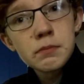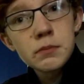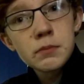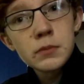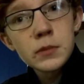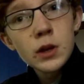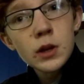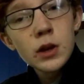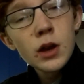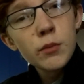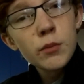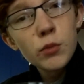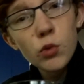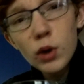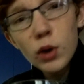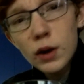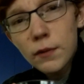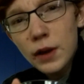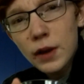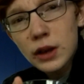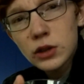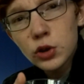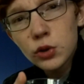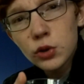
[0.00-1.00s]
But what
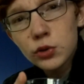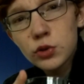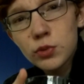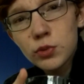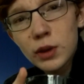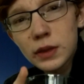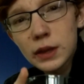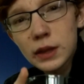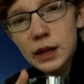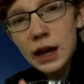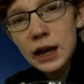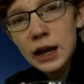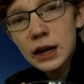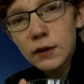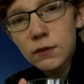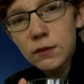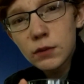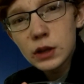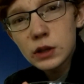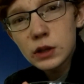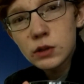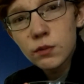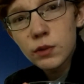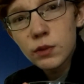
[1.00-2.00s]
if I told you at the end of
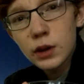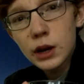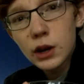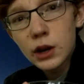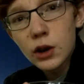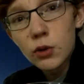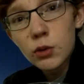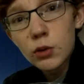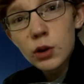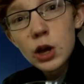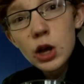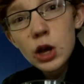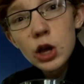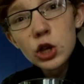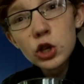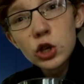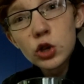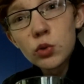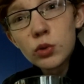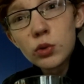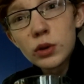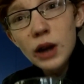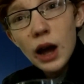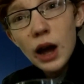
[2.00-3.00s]
this video,
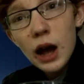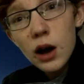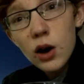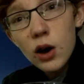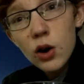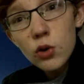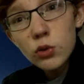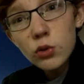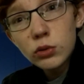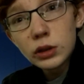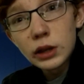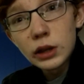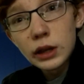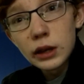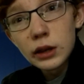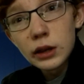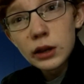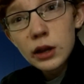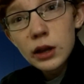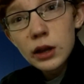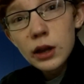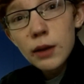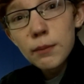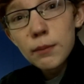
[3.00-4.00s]
you'd not only
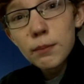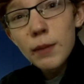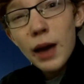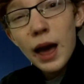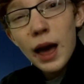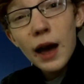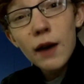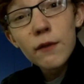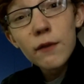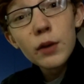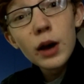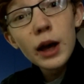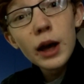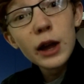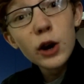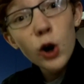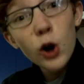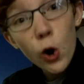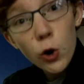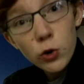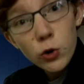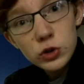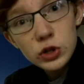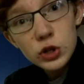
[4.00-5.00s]
have an
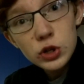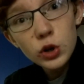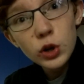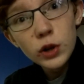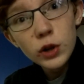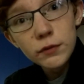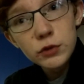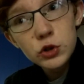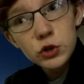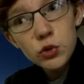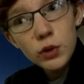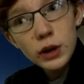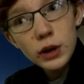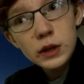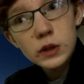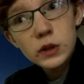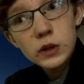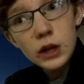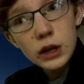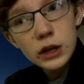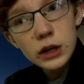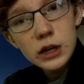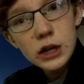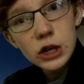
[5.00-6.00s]
arsenal of tricks
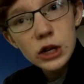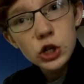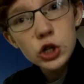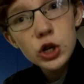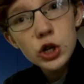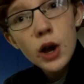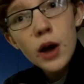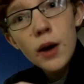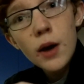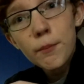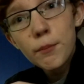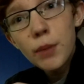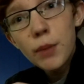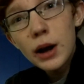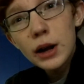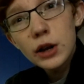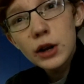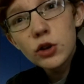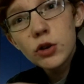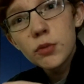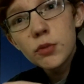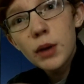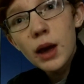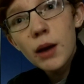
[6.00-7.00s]
to teach, but
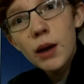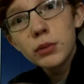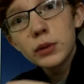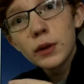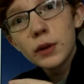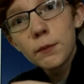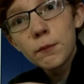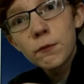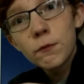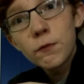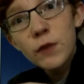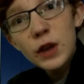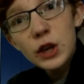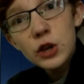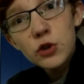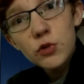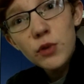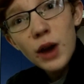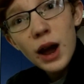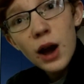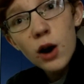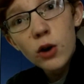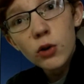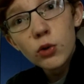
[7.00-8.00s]
you'd be able to figure
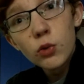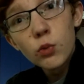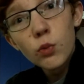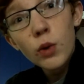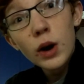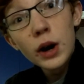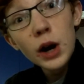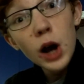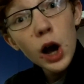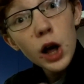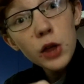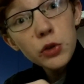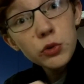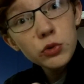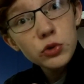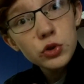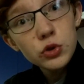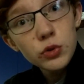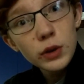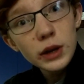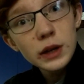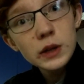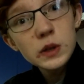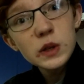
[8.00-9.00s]
out what other
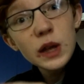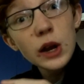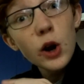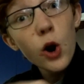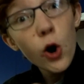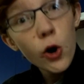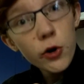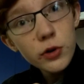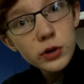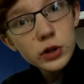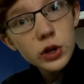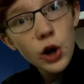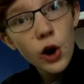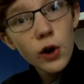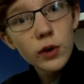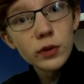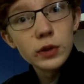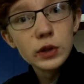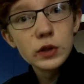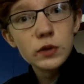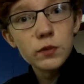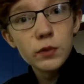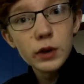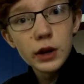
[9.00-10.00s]
tricks that aren't taught in
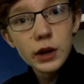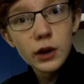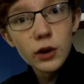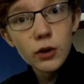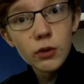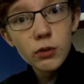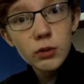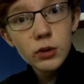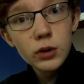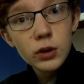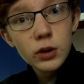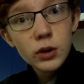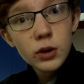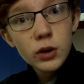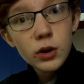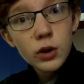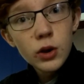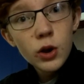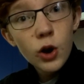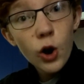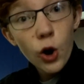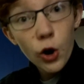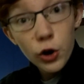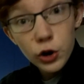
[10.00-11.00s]
this video
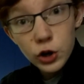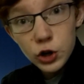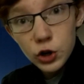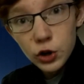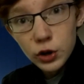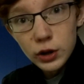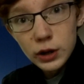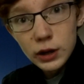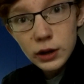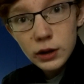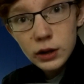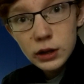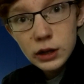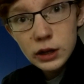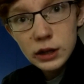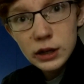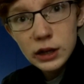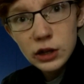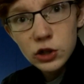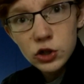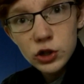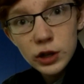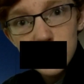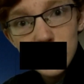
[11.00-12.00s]
are good to
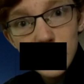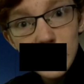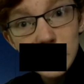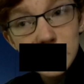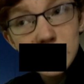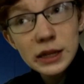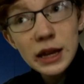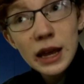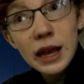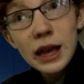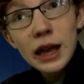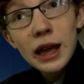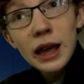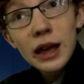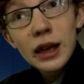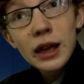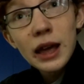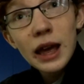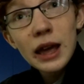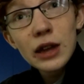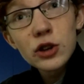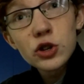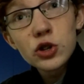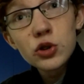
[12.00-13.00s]
teach to
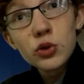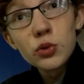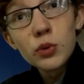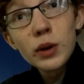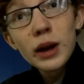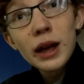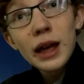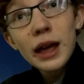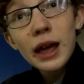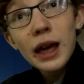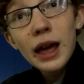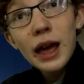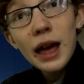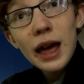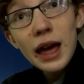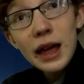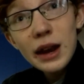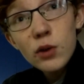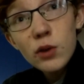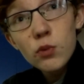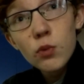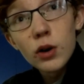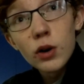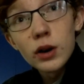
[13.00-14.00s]
and to
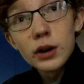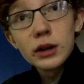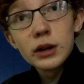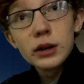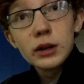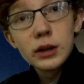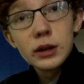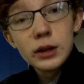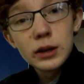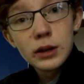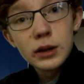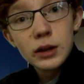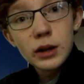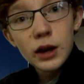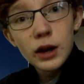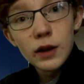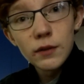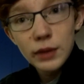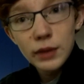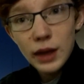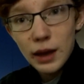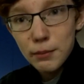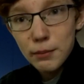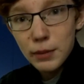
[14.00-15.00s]
anyone
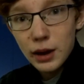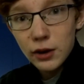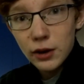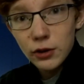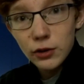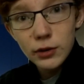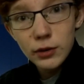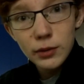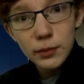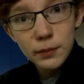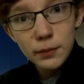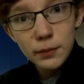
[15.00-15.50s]
of that matter.